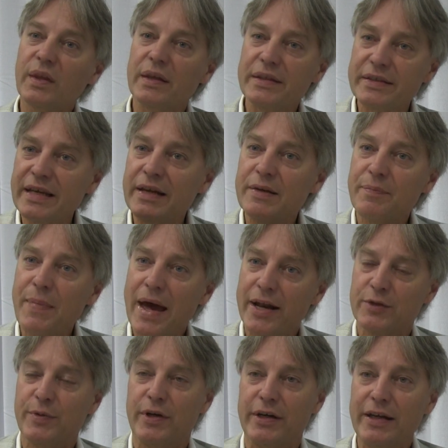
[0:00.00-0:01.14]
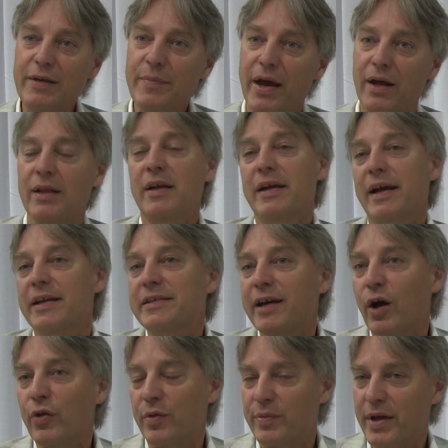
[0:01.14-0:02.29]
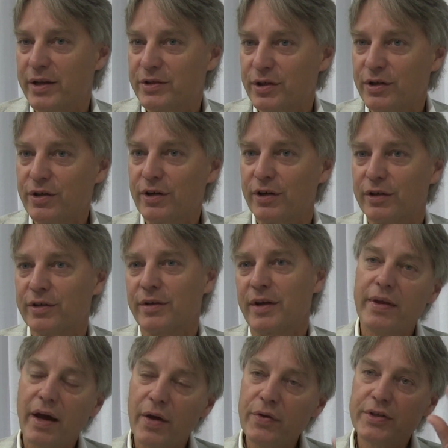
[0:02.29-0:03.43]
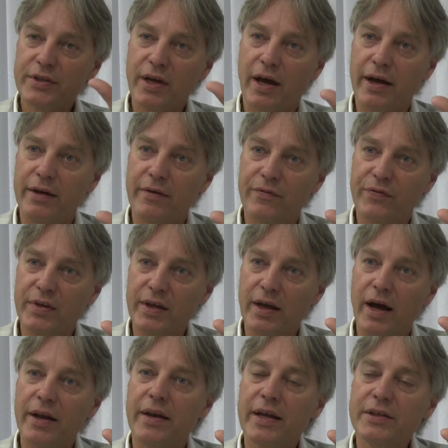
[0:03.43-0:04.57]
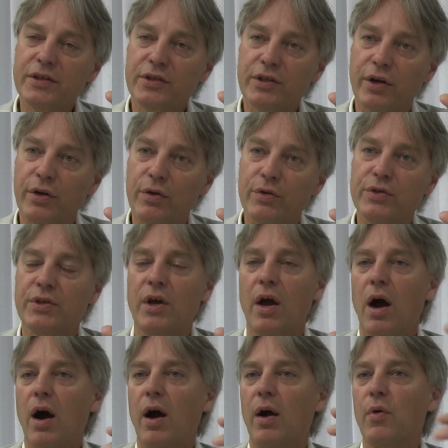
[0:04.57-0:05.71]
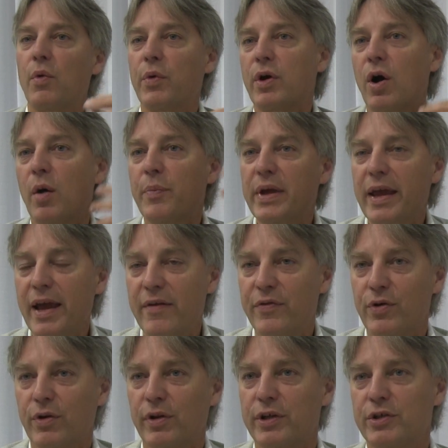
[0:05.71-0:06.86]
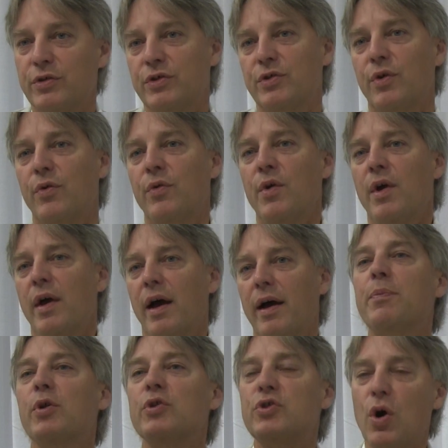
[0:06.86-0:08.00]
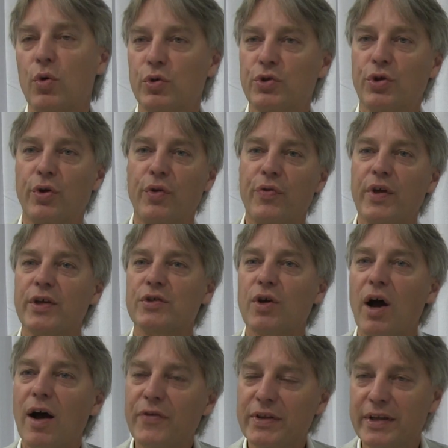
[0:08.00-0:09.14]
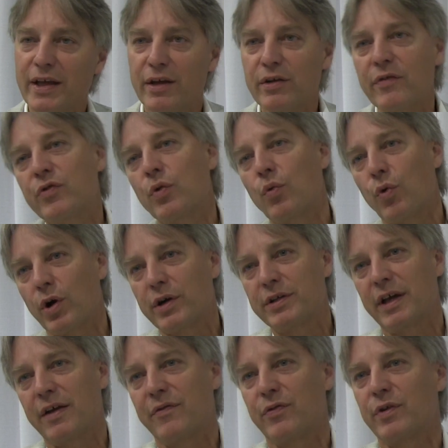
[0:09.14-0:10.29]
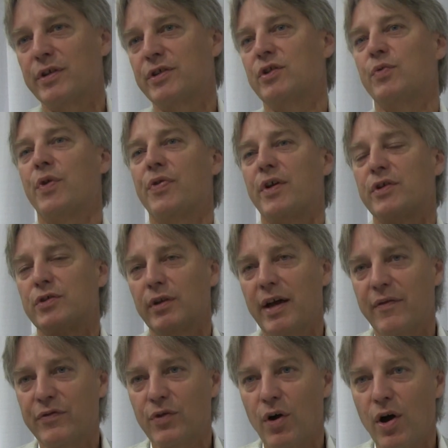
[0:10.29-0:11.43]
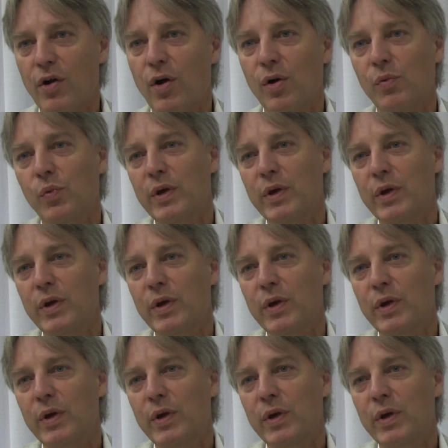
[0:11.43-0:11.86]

send management an email and tell them that it's occurred. The other side of the unnecessary use are what we call behavioral issues. So people don't turn things off at the end of the workday, for instance, when things are left on all